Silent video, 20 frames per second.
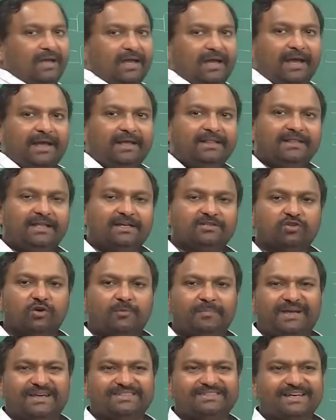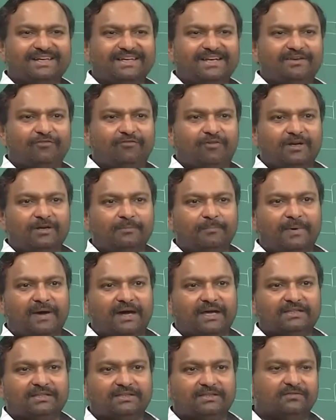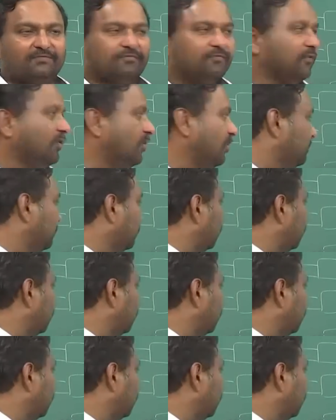and there should be exactly one path from